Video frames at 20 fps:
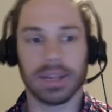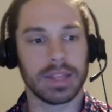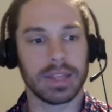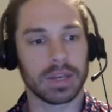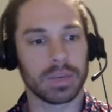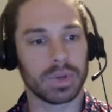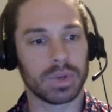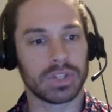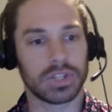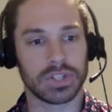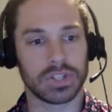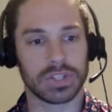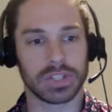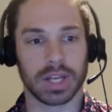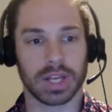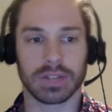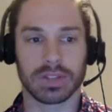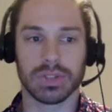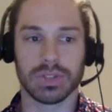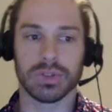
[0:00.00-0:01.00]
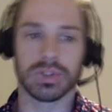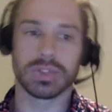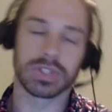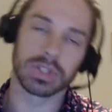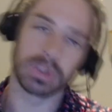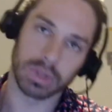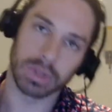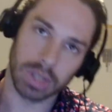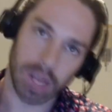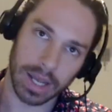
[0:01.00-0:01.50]
which is like, do you
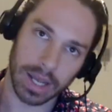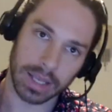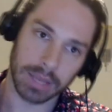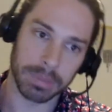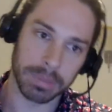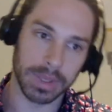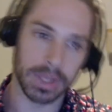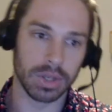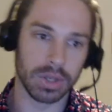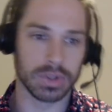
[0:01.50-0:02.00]
still like me?